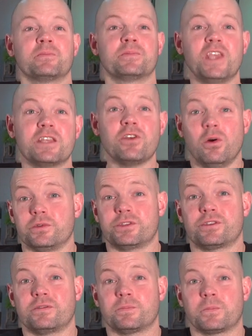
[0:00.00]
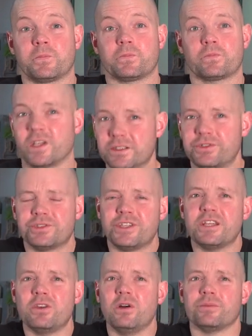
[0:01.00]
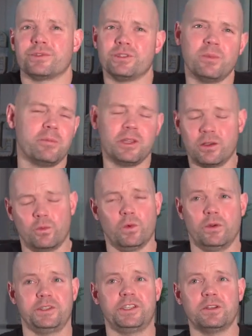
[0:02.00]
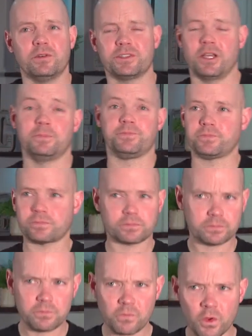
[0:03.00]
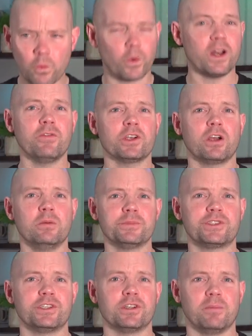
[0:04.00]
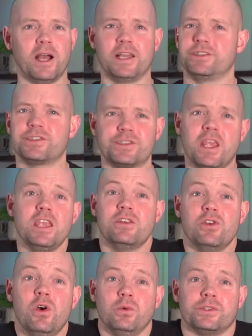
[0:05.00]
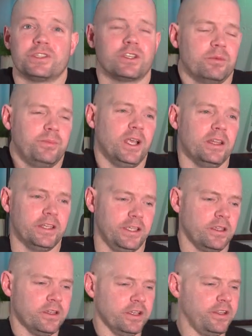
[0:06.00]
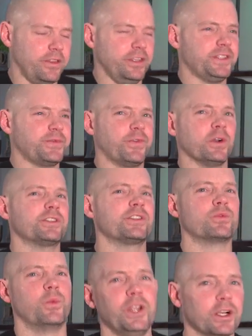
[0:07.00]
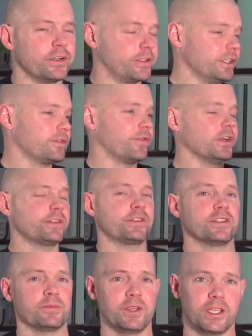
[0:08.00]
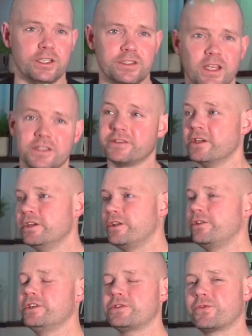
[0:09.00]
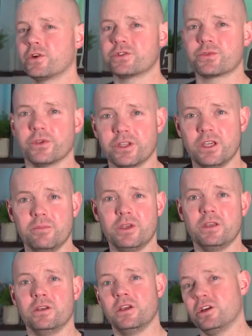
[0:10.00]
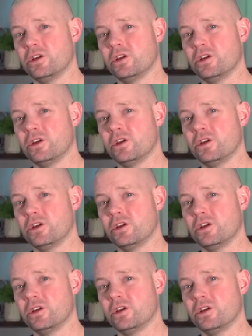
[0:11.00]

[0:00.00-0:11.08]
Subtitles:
take notes. Like, just take notes. And you might be like, what do I take notes on? Whatever comes to your mind, just take notes. It could be on like, this verse is weird. This verse doesn't make any sense. This verse really hit me